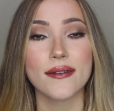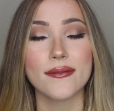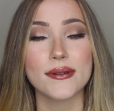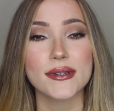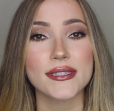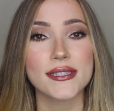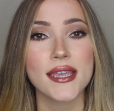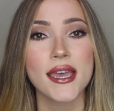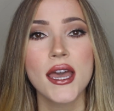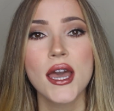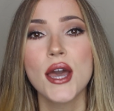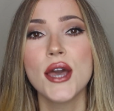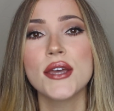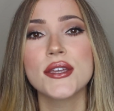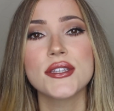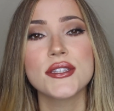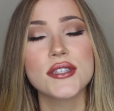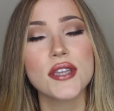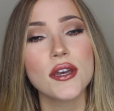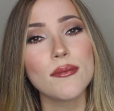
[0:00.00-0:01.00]
It was
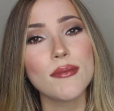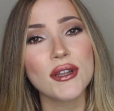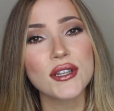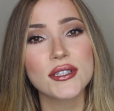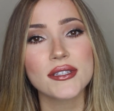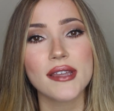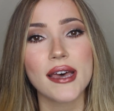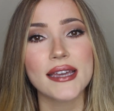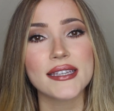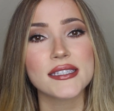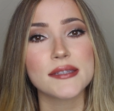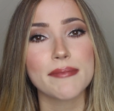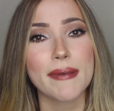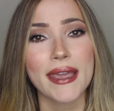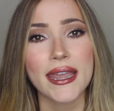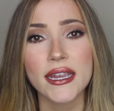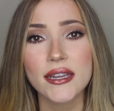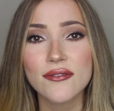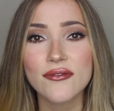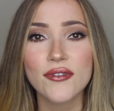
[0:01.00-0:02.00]
so much less
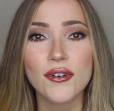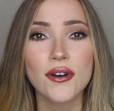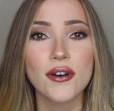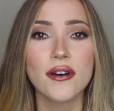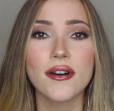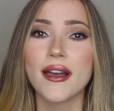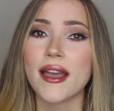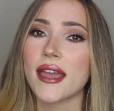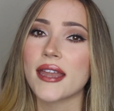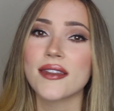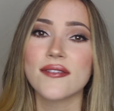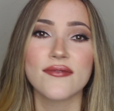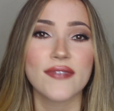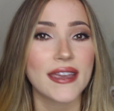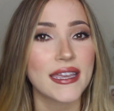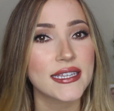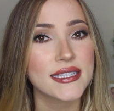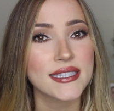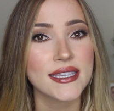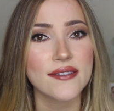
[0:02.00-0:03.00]
painful and
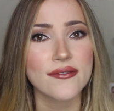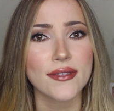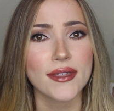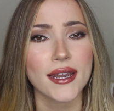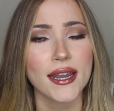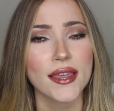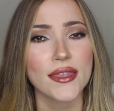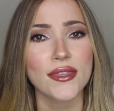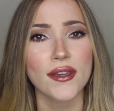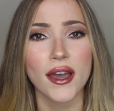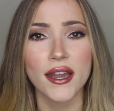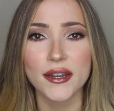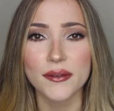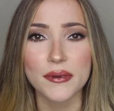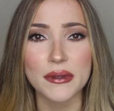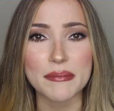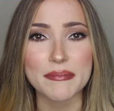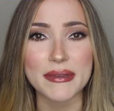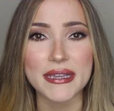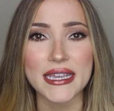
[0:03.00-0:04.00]
invasive than I thought it
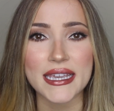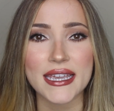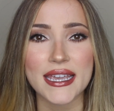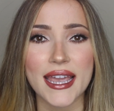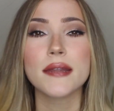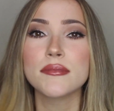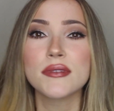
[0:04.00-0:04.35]
would be.